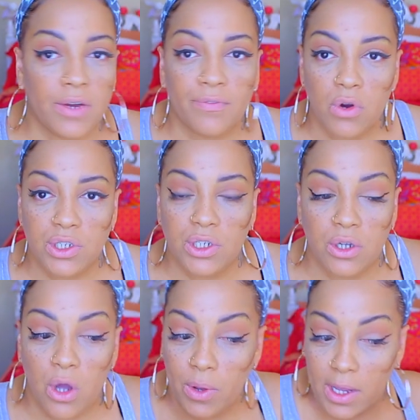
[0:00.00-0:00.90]
Of course, you
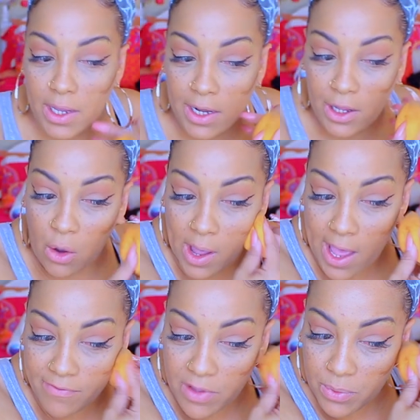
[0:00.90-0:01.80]
can go in and go
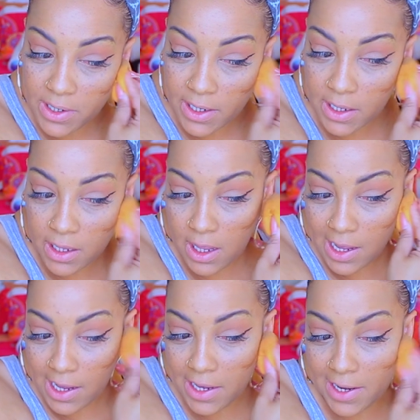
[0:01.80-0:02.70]
heavy with it,
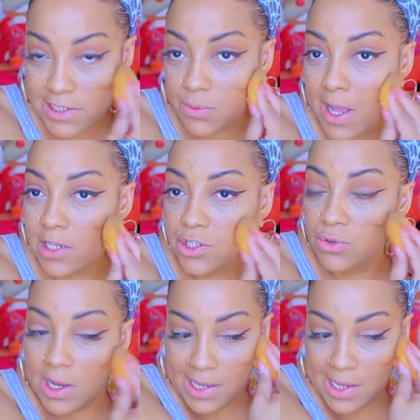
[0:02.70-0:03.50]
and that's what I'll do.